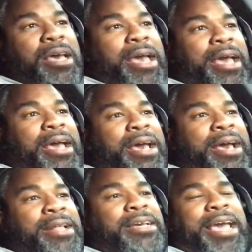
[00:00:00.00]

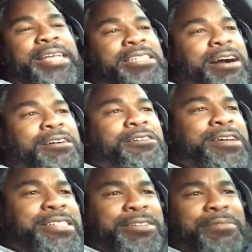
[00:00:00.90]
and occasionally I'll go
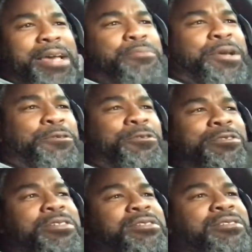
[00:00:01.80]
get some like
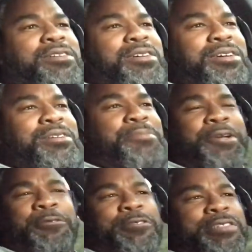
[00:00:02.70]
minerals,
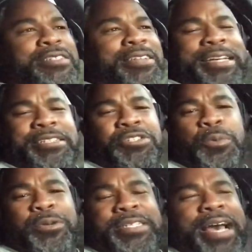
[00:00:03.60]
minerals and like the
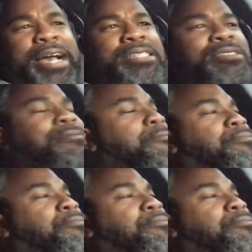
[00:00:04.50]
super sacks,